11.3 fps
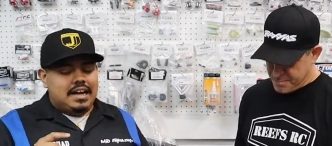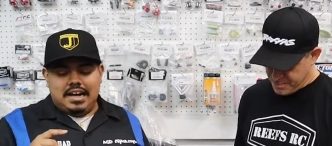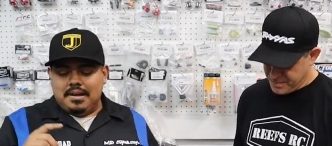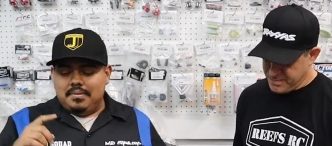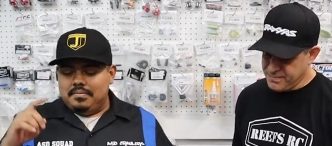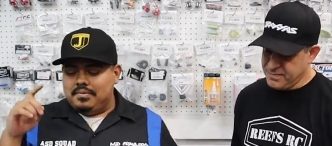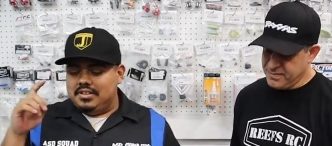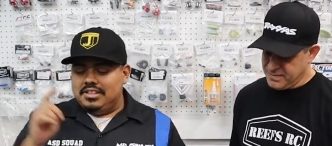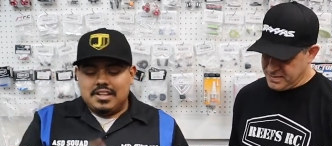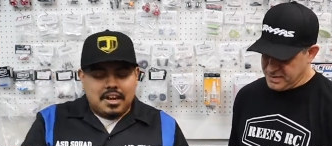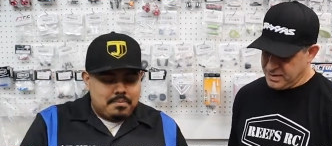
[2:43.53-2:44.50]
Speaker 1: Um,
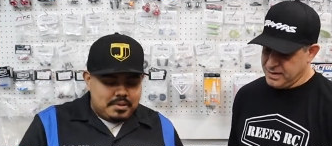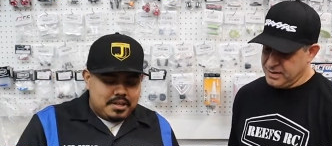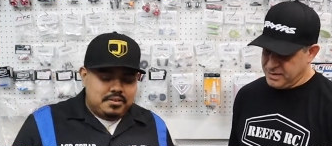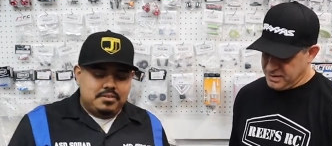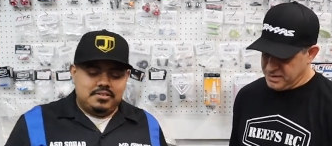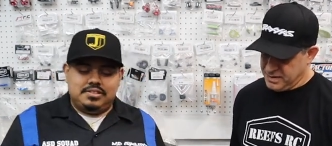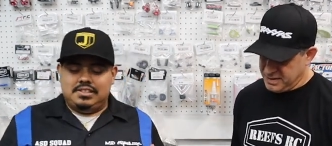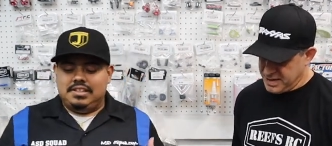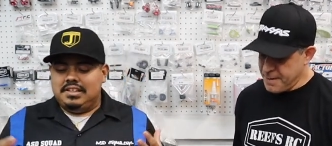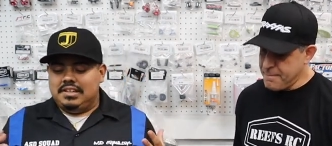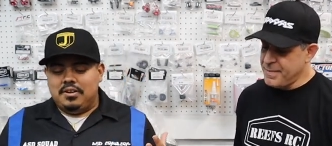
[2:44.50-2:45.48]
the duck
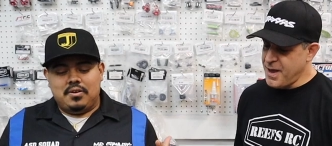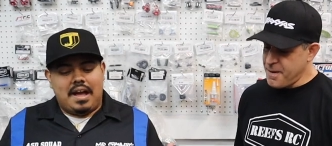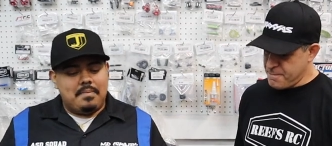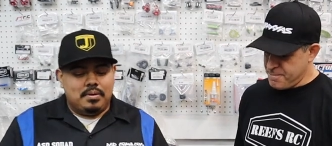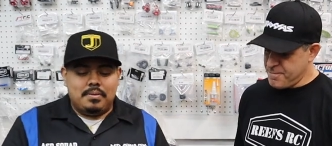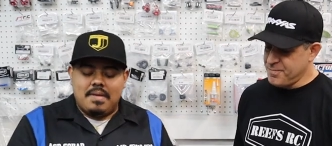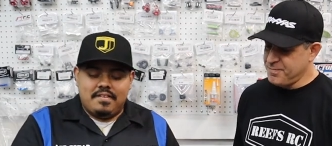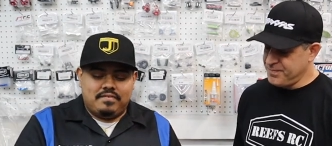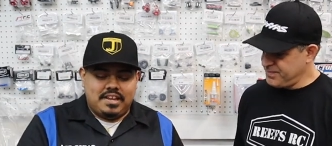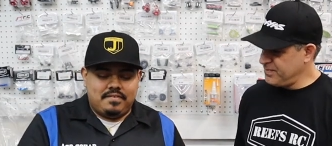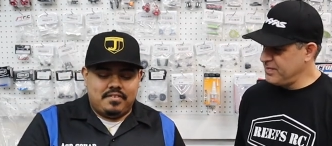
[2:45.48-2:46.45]
bills. Yep, you know, yep. I put my
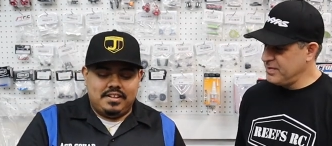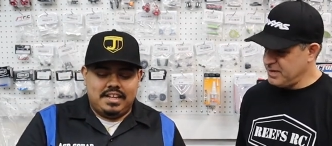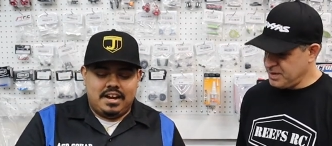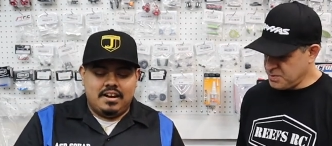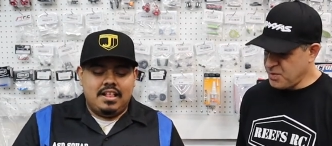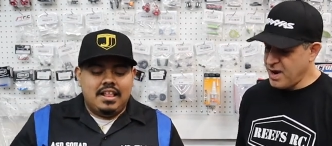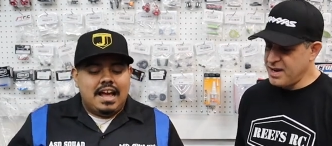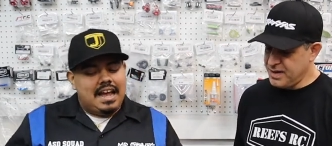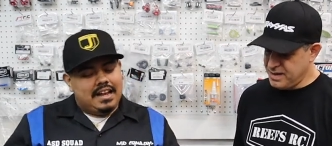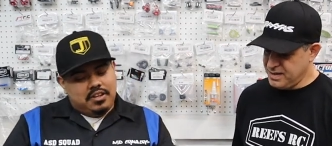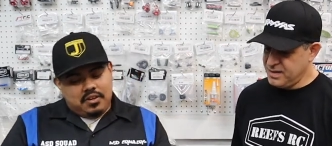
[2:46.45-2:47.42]
flavor in there.
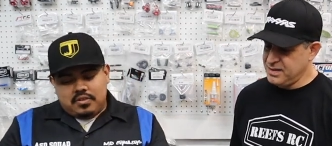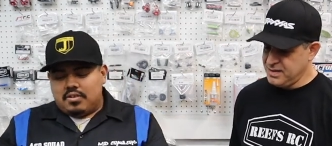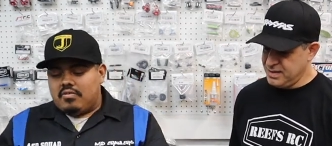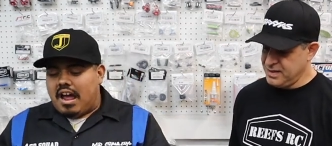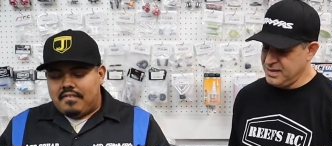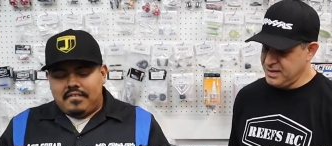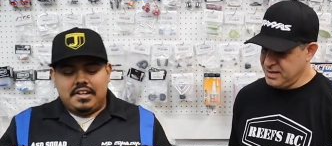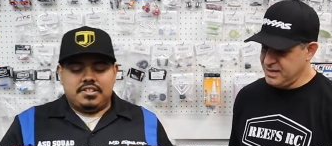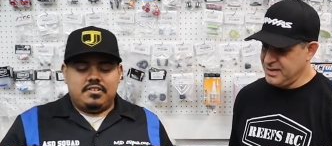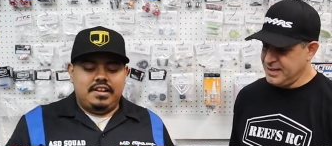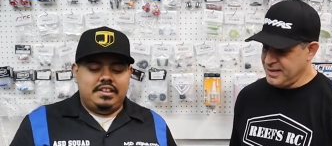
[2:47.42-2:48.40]
Right. I, you know, the
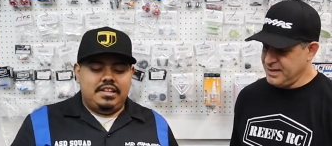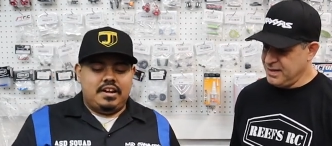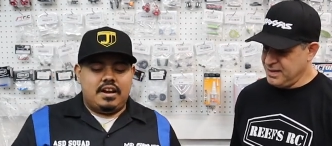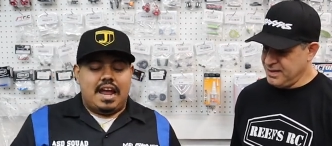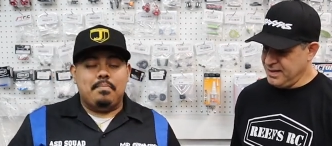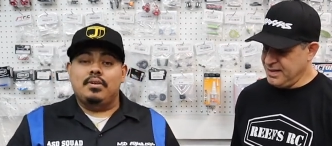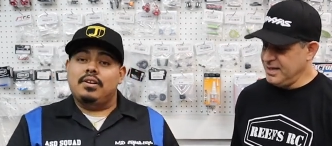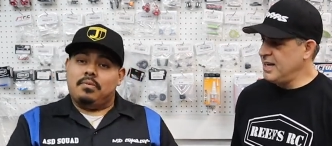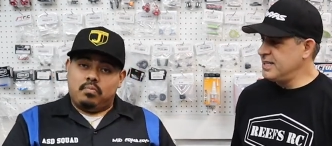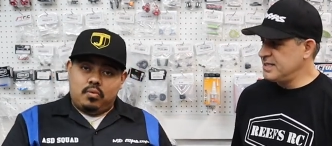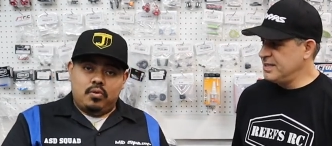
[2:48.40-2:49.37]
graphics are in there. I put
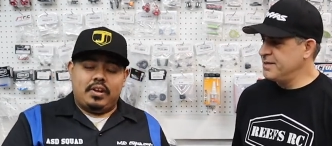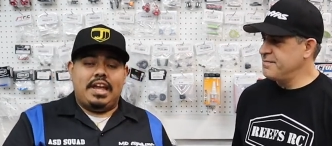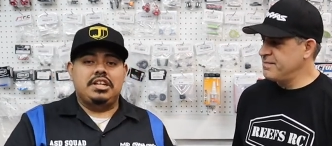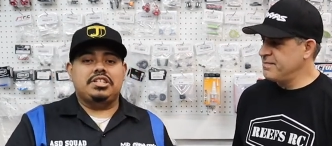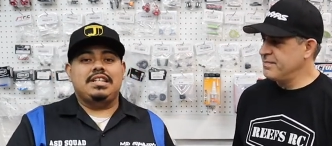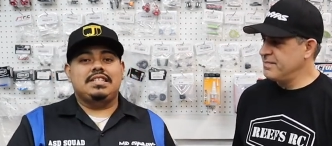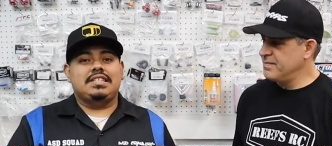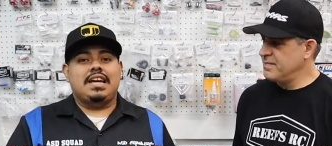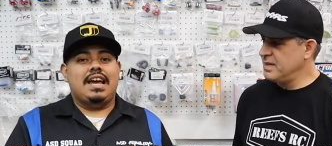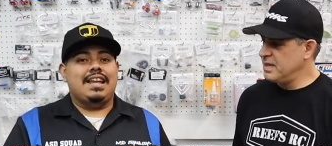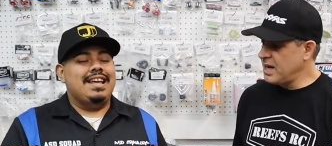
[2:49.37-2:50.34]
a roll cage
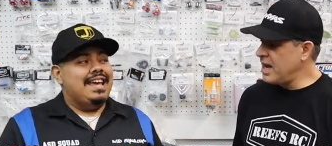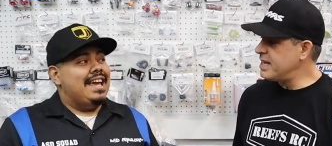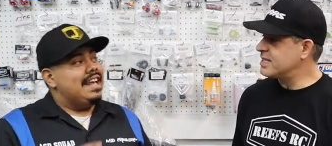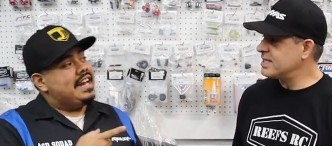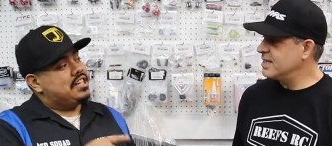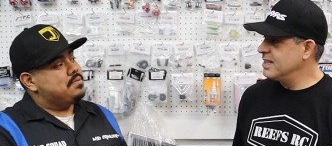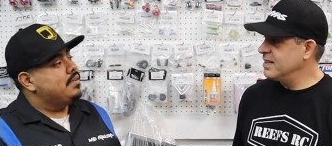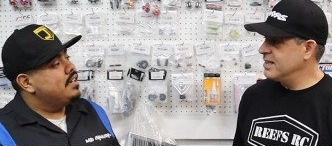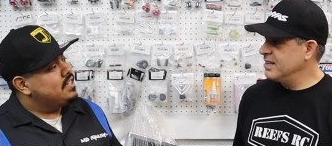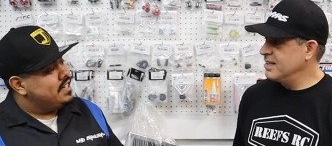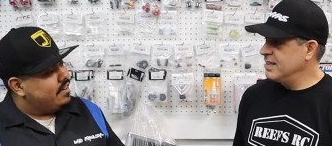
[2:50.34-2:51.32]
inside. Nice. And I actually
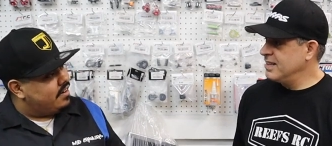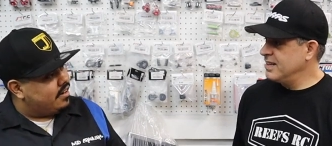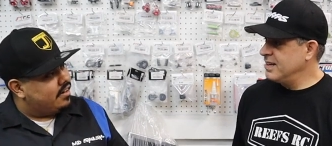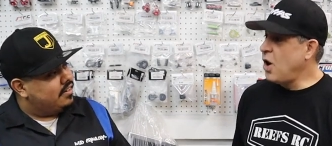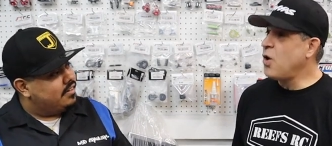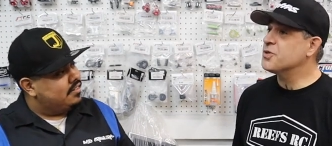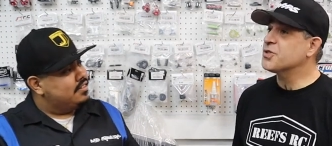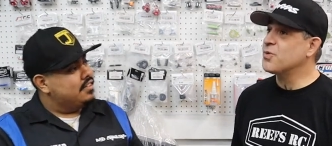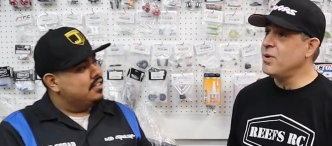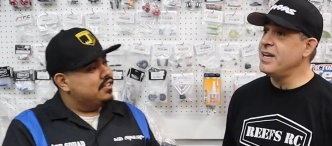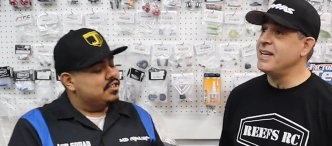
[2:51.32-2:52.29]
put an interior. Oh,
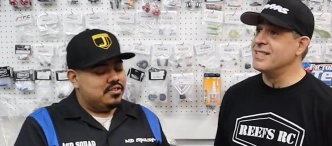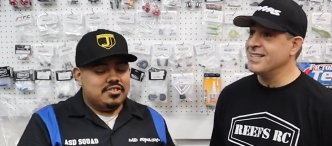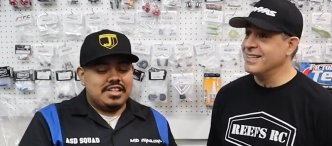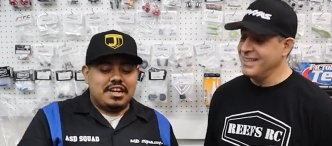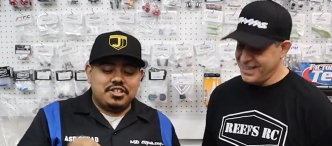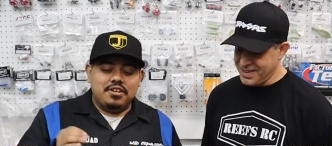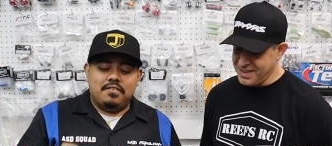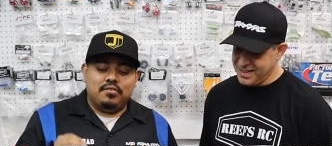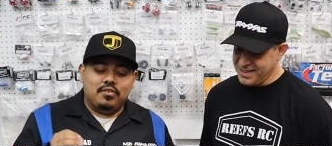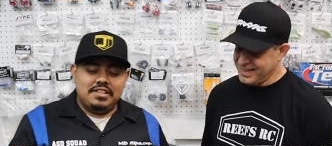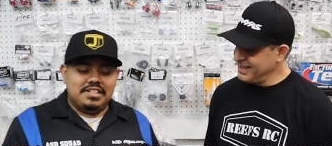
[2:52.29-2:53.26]
sweet. So there's actually a
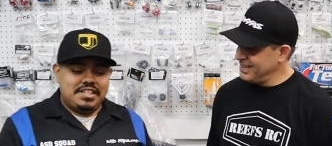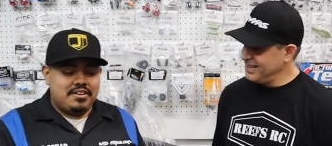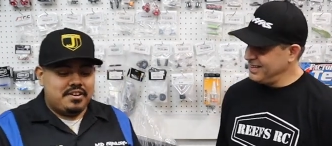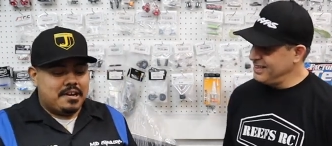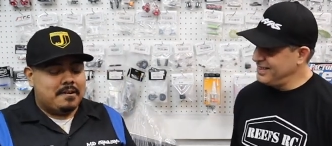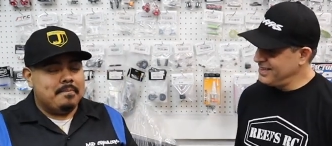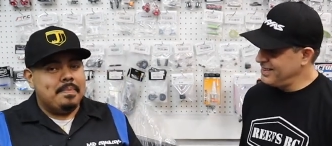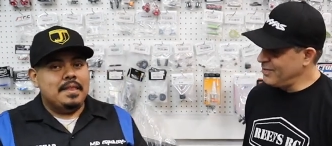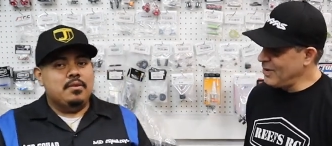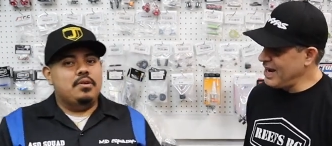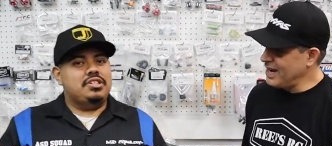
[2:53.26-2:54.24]
full interior,
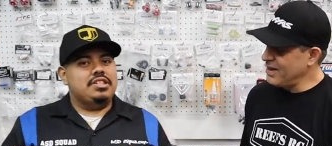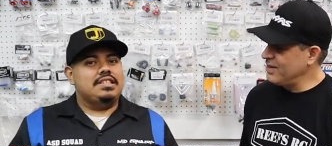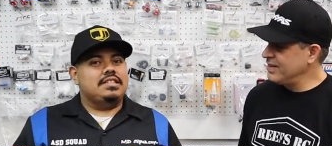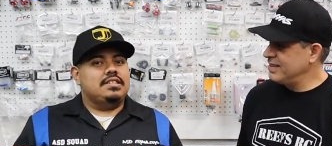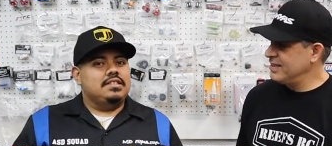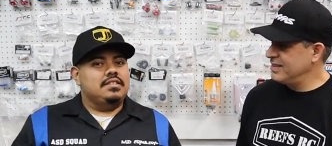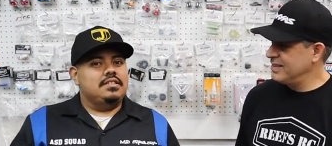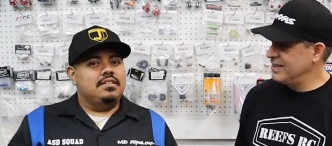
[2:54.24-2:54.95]
wow. which is